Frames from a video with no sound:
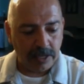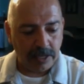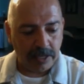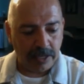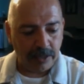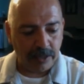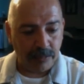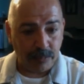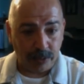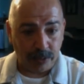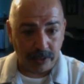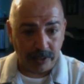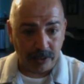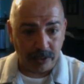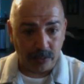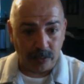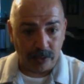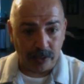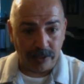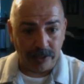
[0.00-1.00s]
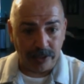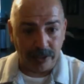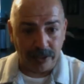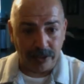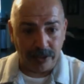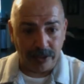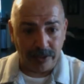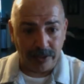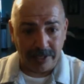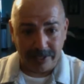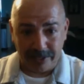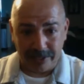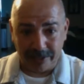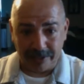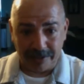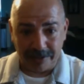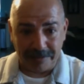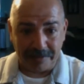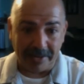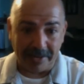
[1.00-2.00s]
and put in the word new, and
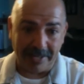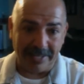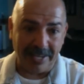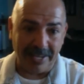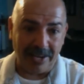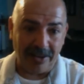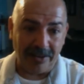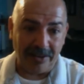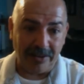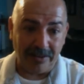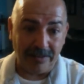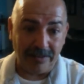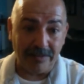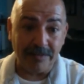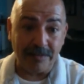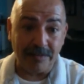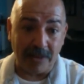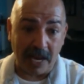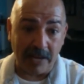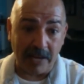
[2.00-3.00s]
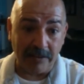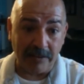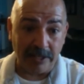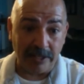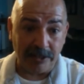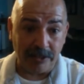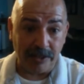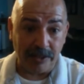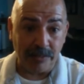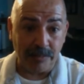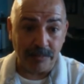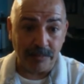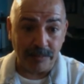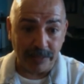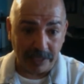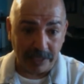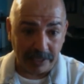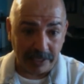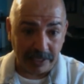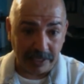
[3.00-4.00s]
you're going to find out 500
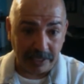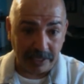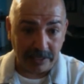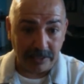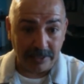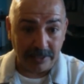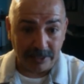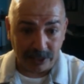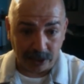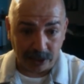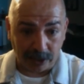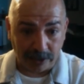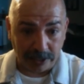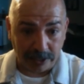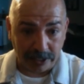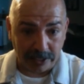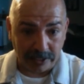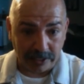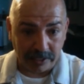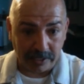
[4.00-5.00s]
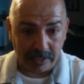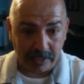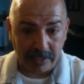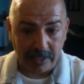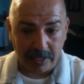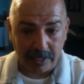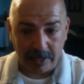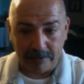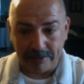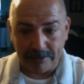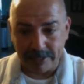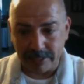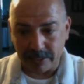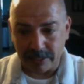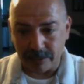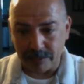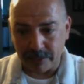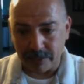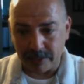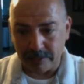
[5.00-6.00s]
million searches every
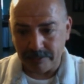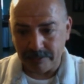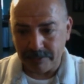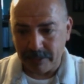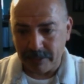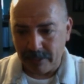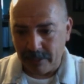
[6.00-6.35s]
single month.